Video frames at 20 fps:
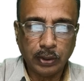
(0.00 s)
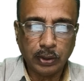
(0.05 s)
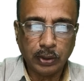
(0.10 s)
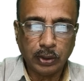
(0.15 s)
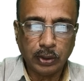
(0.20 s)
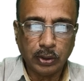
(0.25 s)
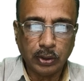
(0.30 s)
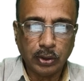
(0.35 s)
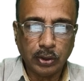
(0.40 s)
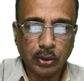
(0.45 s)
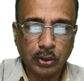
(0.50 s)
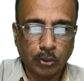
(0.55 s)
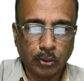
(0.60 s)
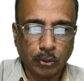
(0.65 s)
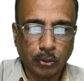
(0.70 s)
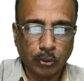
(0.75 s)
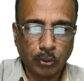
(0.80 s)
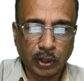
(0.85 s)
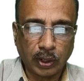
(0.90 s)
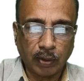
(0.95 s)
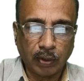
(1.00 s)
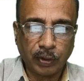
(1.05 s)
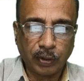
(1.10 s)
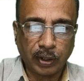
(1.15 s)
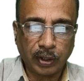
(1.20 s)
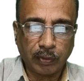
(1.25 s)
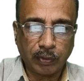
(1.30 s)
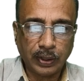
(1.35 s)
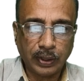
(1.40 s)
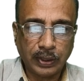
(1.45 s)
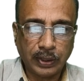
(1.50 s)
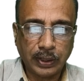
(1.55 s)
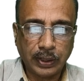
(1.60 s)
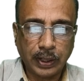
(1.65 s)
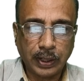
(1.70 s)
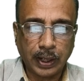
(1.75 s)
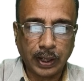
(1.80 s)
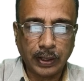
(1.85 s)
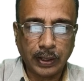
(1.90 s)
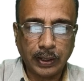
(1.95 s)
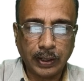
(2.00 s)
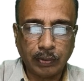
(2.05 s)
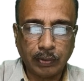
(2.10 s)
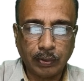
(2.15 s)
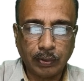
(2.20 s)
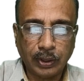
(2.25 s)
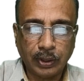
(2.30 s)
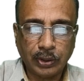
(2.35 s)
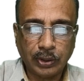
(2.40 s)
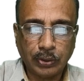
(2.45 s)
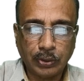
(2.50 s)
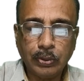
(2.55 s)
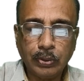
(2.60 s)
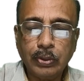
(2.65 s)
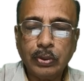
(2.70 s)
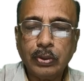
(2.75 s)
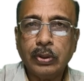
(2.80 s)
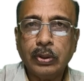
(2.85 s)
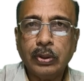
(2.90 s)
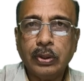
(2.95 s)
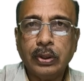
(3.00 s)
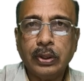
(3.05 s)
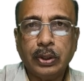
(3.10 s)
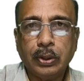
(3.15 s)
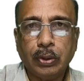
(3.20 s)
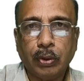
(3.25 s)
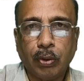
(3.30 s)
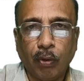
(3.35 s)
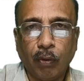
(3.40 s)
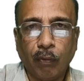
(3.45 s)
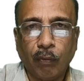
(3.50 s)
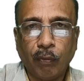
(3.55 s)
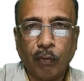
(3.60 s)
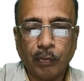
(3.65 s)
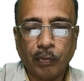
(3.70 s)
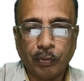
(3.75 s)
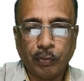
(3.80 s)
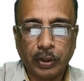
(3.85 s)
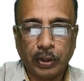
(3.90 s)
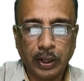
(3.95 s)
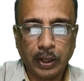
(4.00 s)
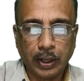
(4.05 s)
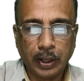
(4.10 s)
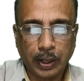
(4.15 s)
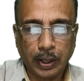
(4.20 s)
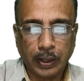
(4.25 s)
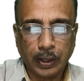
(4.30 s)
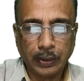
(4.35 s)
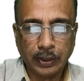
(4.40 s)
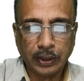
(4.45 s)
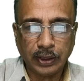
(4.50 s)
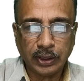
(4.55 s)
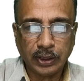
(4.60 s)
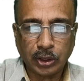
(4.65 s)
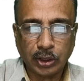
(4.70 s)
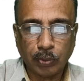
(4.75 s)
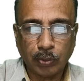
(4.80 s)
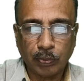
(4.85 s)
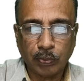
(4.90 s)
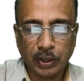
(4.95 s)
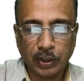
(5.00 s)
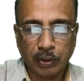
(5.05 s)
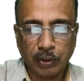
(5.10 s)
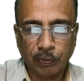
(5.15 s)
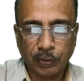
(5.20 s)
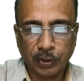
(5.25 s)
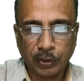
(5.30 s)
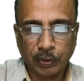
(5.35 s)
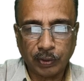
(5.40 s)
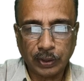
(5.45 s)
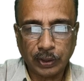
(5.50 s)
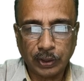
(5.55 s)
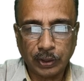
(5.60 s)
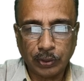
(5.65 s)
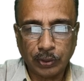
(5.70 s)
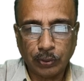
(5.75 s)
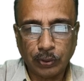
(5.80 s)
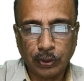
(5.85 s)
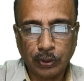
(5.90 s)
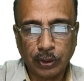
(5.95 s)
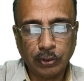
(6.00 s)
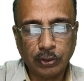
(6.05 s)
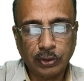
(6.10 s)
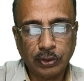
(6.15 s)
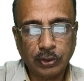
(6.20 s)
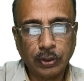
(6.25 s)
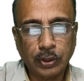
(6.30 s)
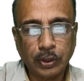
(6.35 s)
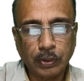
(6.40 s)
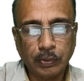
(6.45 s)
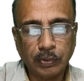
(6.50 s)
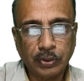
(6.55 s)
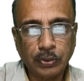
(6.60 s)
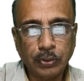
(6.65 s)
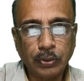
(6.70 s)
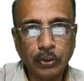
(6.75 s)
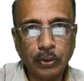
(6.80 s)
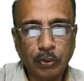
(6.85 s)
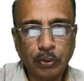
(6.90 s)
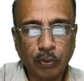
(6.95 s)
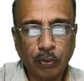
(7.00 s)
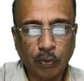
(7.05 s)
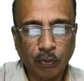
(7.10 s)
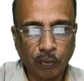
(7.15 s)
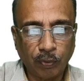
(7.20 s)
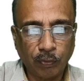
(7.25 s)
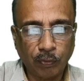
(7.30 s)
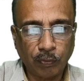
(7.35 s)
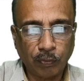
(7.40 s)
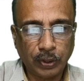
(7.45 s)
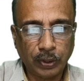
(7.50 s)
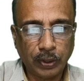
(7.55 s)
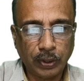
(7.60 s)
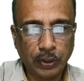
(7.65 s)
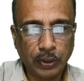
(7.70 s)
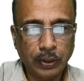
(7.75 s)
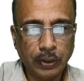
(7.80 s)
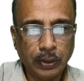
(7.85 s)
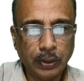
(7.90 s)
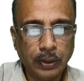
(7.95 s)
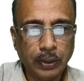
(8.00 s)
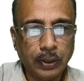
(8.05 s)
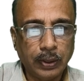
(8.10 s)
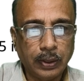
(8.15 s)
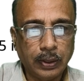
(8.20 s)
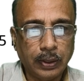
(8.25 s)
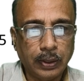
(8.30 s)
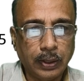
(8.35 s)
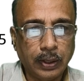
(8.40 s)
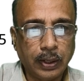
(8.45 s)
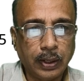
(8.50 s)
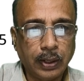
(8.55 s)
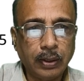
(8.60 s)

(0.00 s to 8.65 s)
So total frequency n equals to 250, and this cumulative frequency total also comes to 250. Here,